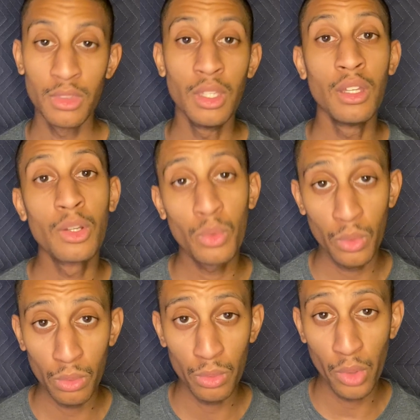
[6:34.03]
The
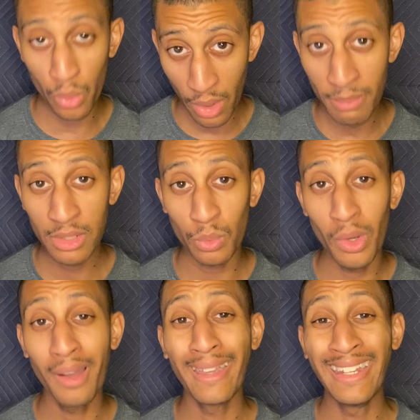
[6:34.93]
equipment
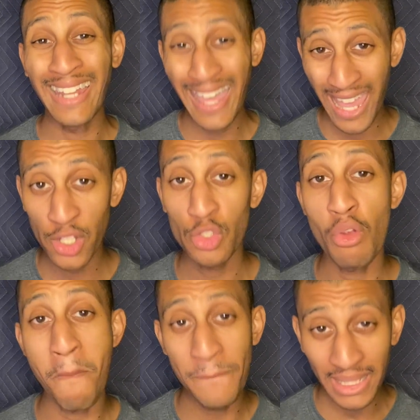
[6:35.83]
will enhance
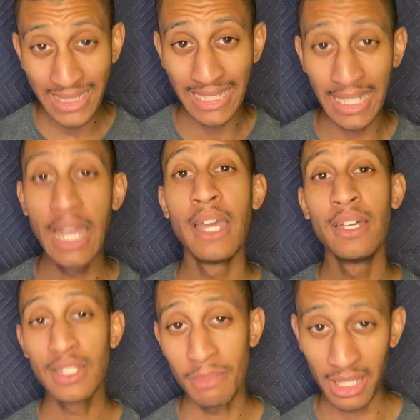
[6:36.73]
your ability
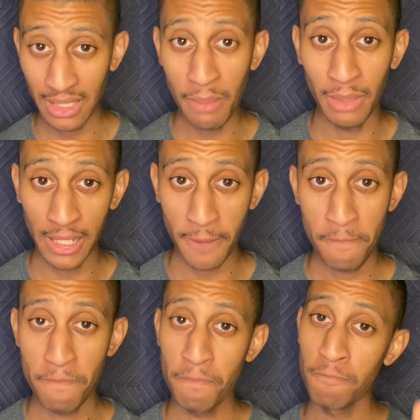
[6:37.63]
to make that money.
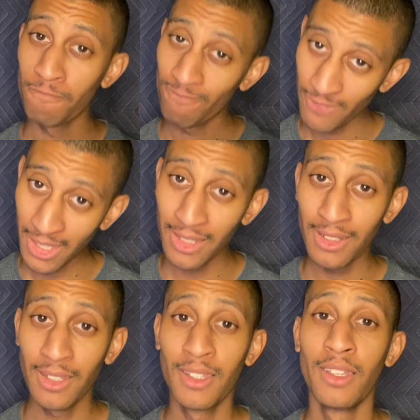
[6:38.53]

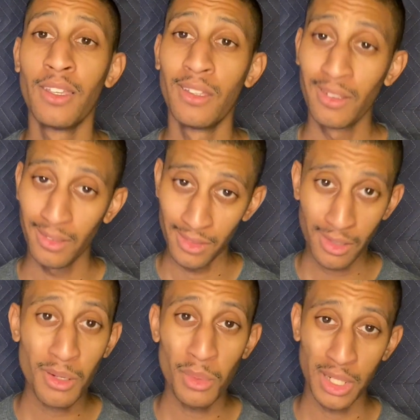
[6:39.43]
Then you're
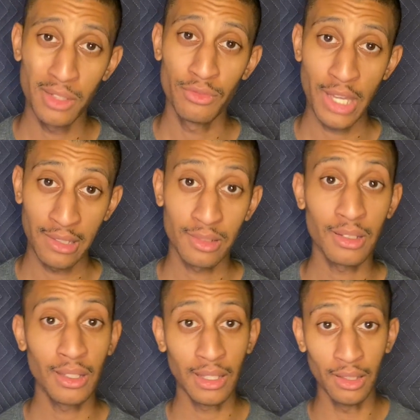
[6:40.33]
going to want to invest
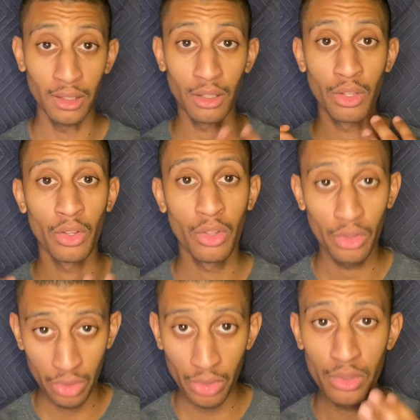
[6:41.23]
in
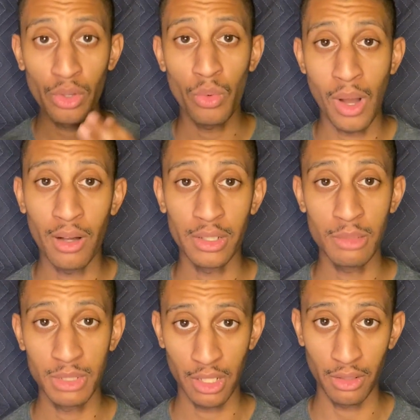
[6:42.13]
good quality
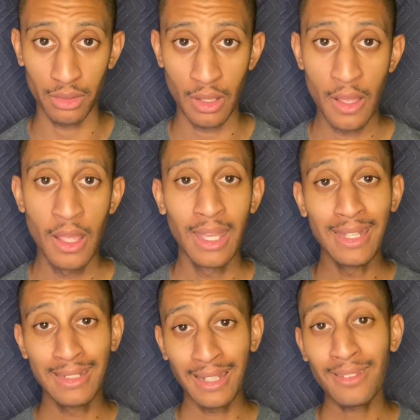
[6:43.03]
materials.
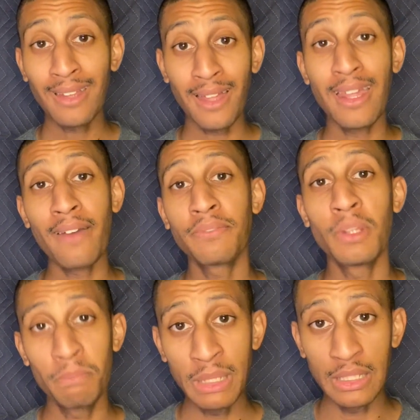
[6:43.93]
It does not have to
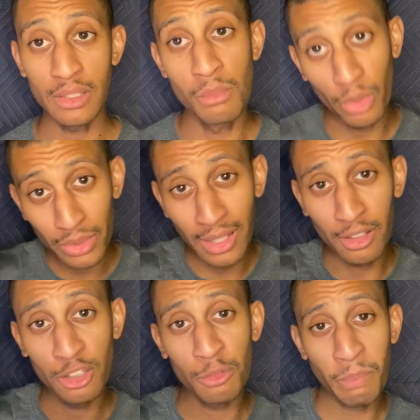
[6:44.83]
be the most
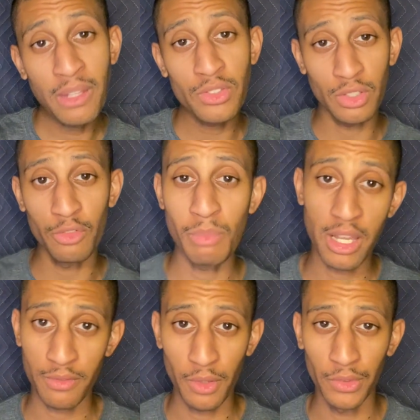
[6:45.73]
expensive
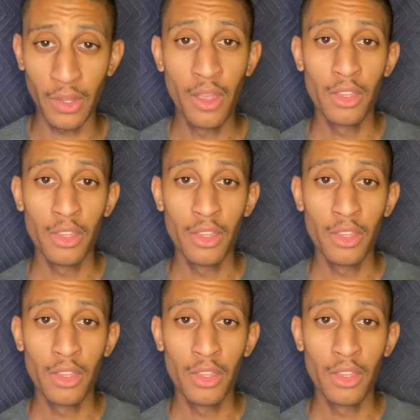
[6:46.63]
microphones.